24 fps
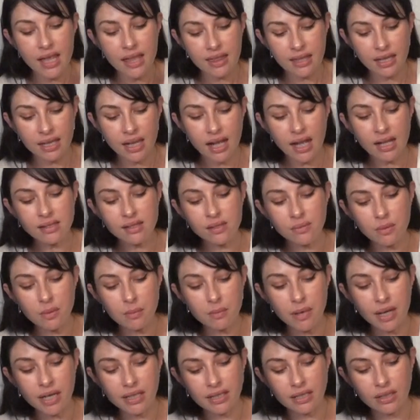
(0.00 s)
the cards are
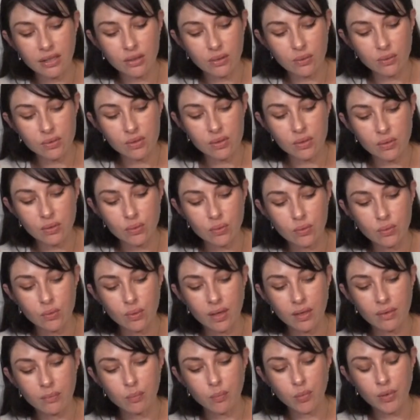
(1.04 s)
reminding you
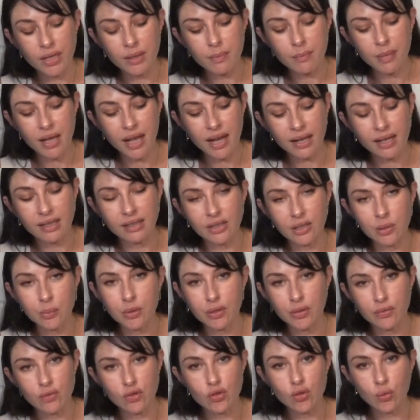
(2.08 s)
to bring back a little
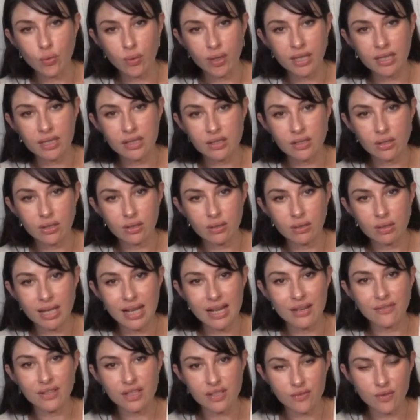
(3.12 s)
bit of joy into your
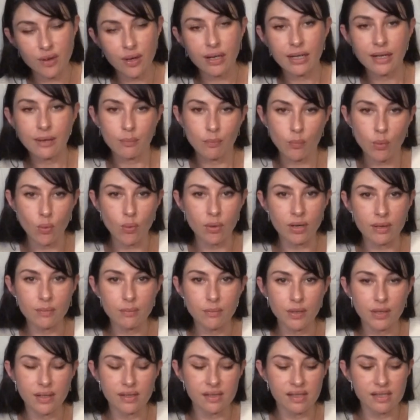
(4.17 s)
life. It's very
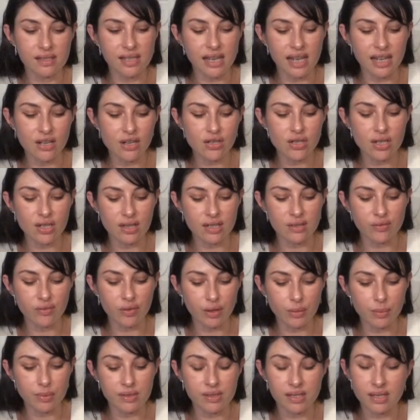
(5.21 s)
important because this energy and this
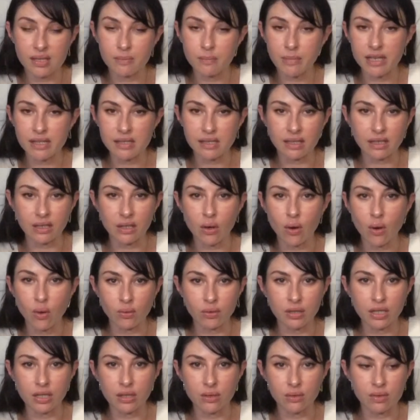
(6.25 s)
frequency is basically
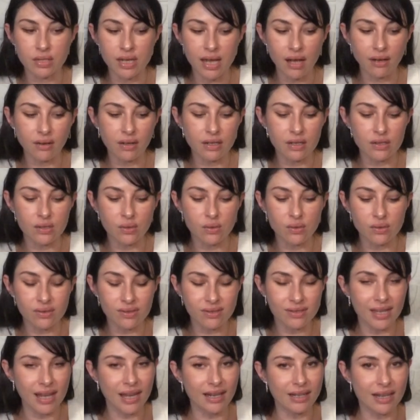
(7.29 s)
holding you down, and it's also
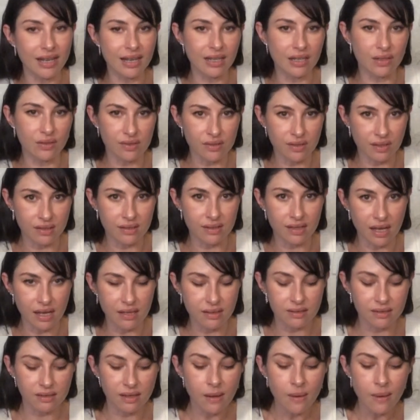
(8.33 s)
stagnating your
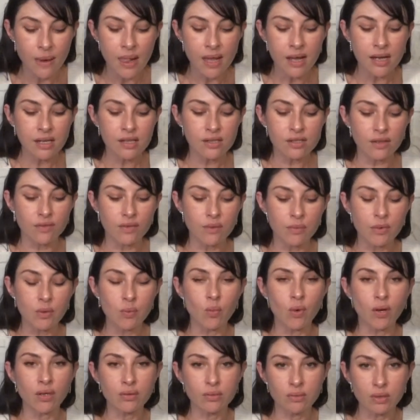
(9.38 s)
success. So if you've
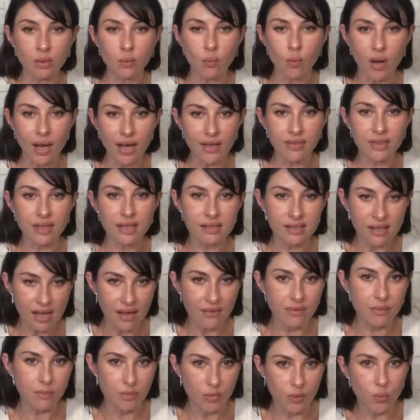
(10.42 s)
been wondering why things
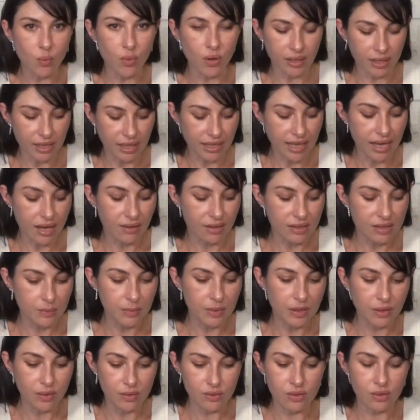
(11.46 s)
haven't been working out, it's
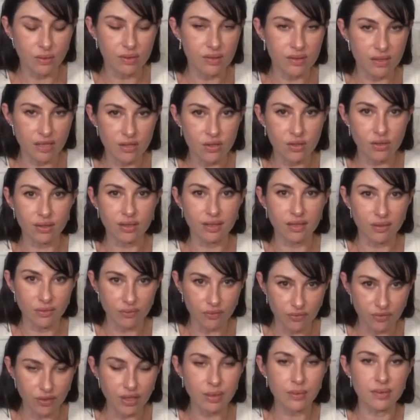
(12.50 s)
because your
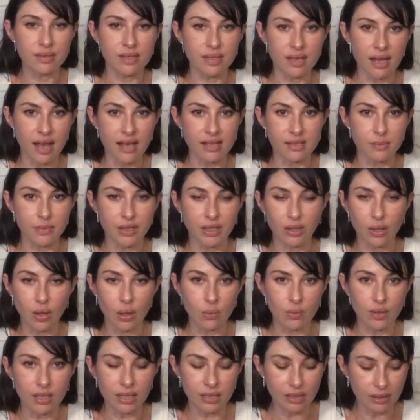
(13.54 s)
frequency has been
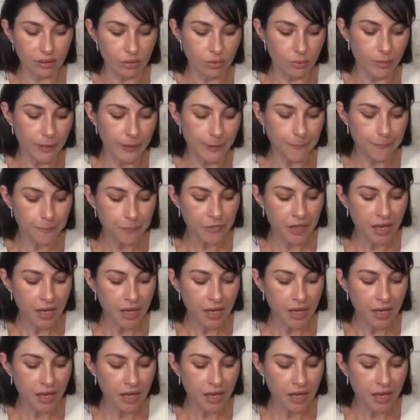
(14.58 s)
lowered a little bit.